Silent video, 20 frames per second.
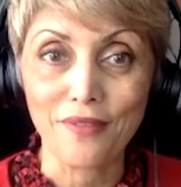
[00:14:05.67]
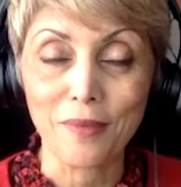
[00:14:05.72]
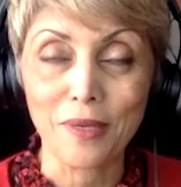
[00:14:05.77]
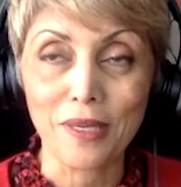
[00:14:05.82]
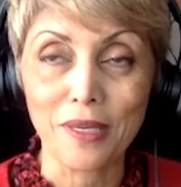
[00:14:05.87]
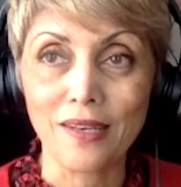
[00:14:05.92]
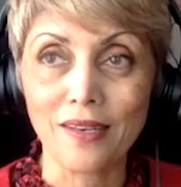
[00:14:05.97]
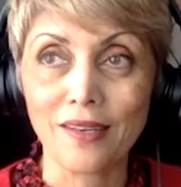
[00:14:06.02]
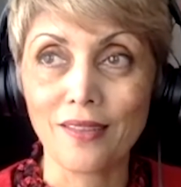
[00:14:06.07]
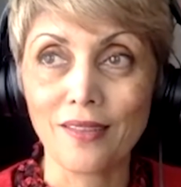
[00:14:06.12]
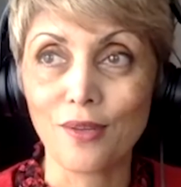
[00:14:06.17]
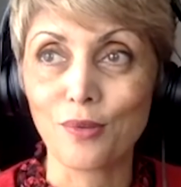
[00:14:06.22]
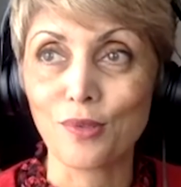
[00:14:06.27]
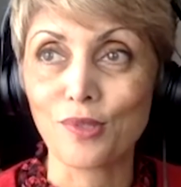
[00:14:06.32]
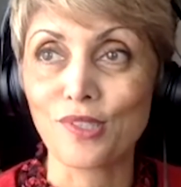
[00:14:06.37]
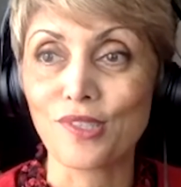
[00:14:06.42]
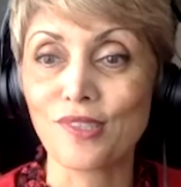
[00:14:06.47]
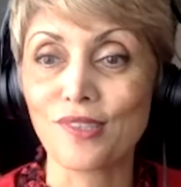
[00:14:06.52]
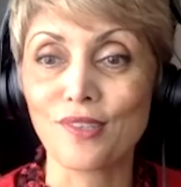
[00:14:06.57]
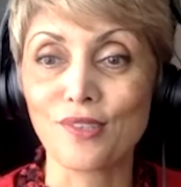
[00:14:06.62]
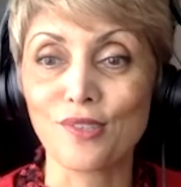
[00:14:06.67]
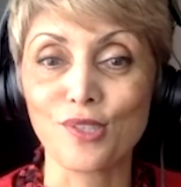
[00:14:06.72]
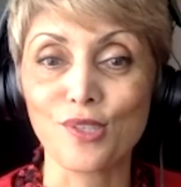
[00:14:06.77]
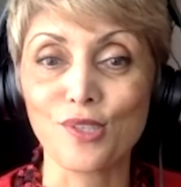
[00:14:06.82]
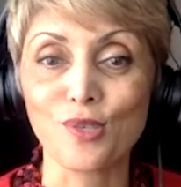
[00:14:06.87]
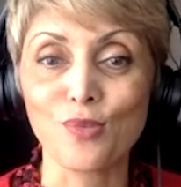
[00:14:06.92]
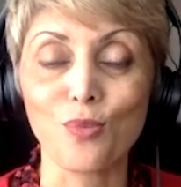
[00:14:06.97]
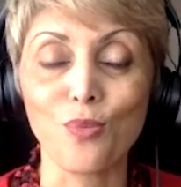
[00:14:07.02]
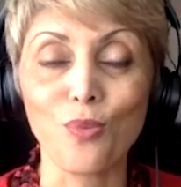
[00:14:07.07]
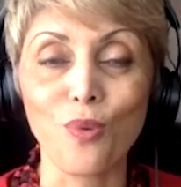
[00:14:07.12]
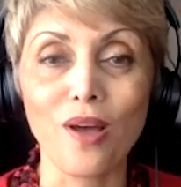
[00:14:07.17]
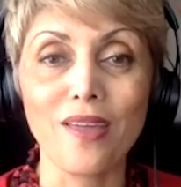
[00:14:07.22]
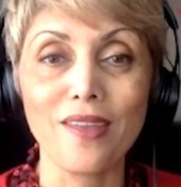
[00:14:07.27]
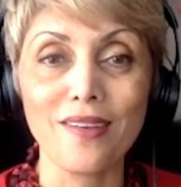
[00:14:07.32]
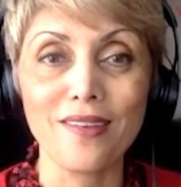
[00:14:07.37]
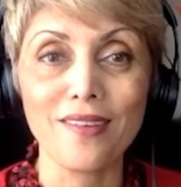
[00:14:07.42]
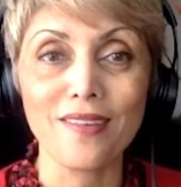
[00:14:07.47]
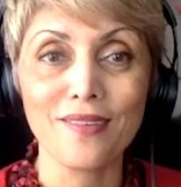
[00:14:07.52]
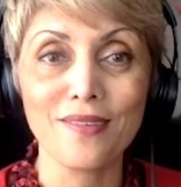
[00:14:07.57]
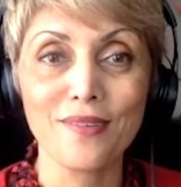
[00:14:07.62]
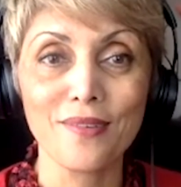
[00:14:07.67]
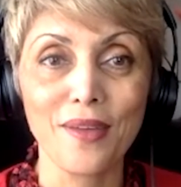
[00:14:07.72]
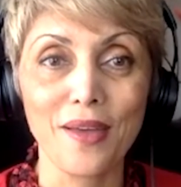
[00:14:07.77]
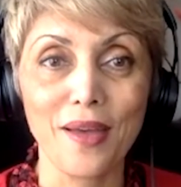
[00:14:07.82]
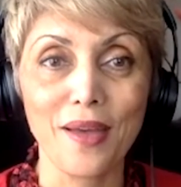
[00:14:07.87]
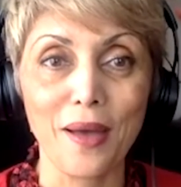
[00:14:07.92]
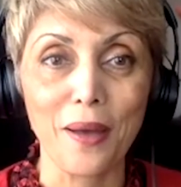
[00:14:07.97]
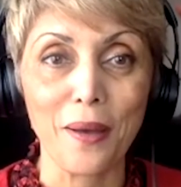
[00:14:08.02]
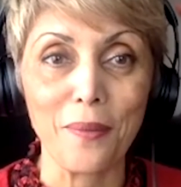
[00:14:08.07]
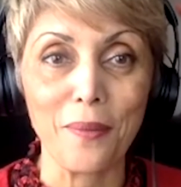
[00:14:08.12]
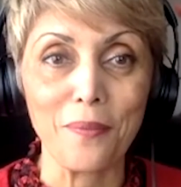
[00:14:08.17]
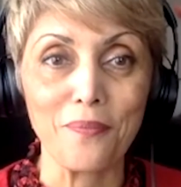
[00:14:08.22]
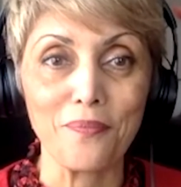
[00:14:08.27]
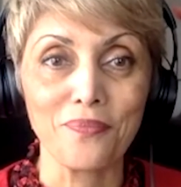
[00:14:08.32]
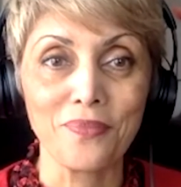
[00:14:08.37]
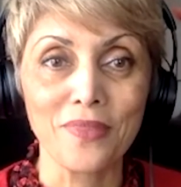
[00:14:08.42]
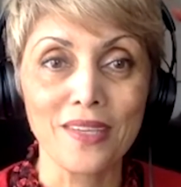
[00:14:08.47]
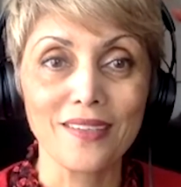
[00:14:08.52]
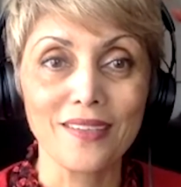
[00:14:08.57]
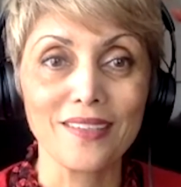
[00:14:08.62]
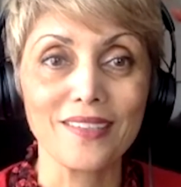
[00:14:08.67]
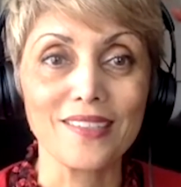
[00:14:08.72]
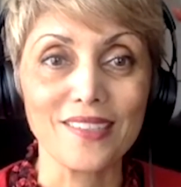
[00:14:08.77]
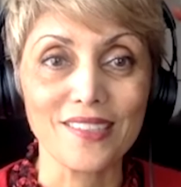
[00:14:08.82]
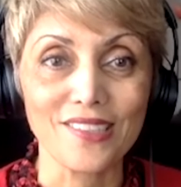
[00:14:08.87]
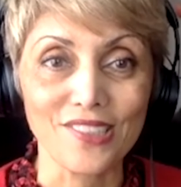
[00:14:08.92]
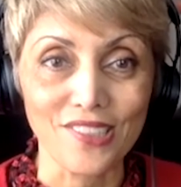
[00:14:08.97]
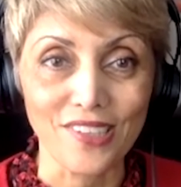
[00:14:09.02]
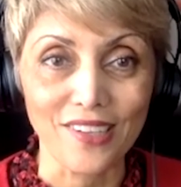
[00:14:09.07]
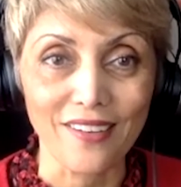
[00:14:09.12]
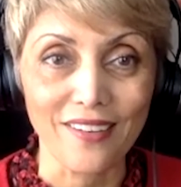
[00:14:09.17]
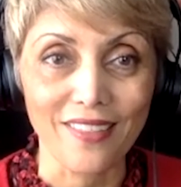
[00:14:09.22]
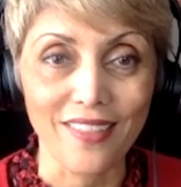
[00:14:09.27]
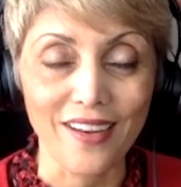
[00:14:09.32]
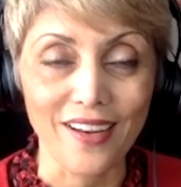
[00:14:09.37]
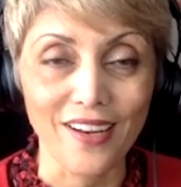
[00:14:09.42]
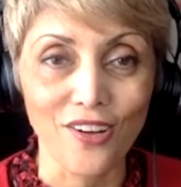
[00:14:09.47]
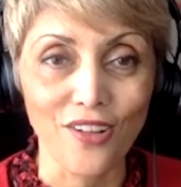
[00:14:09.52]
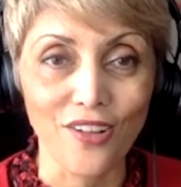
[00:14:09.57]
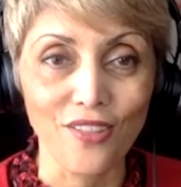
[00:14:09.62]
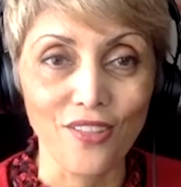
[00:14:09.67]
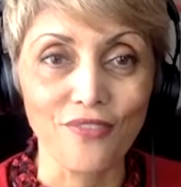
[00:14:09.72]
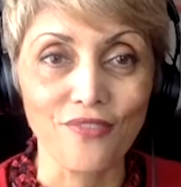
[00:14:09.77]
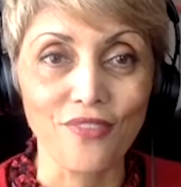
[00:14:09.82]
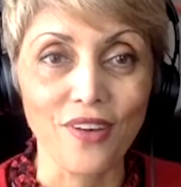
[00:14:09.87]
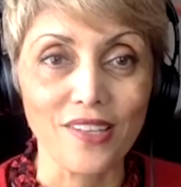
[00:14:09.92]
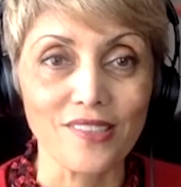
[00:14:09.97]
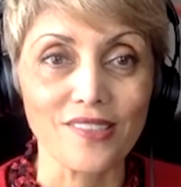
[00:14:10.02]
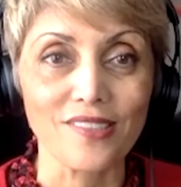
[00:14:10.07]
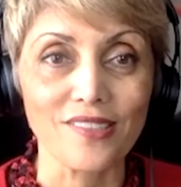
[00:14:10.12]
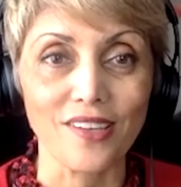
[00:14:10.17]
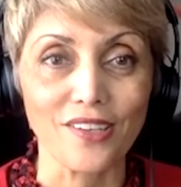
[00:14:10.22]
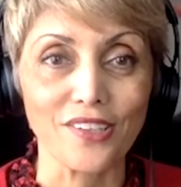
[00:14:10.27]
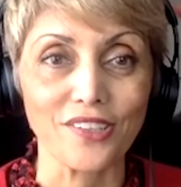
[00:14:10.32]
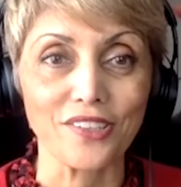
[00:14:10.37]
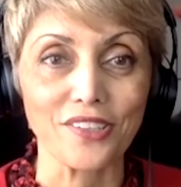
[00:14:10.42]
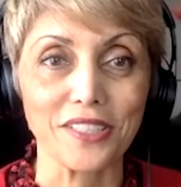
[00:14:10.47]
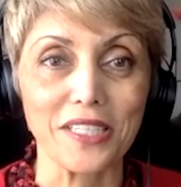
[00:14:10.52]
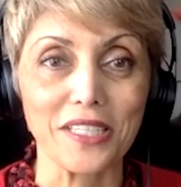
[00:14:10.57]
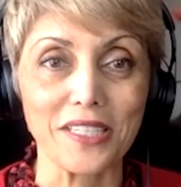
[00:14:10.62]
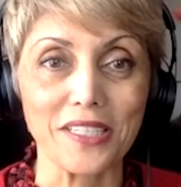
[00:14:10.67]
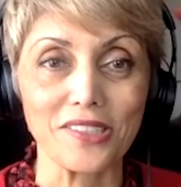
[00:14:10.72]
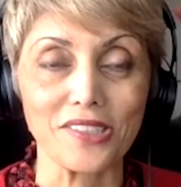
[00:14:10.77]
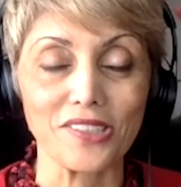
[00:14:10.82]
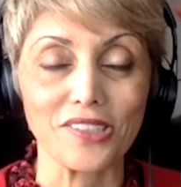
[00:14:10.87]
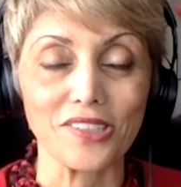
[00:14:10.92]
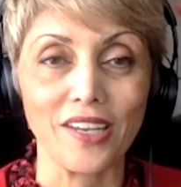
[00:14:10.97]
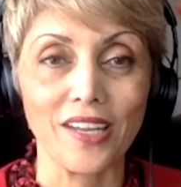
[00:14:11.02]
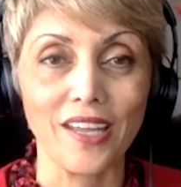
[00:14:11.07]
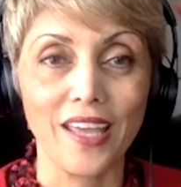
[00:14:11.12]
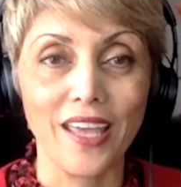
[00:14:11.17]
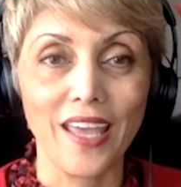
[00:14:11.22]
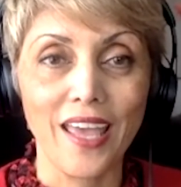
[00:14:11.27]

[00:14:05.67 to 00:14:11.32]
I mean, there's this one condition that I call the fun sucker condition.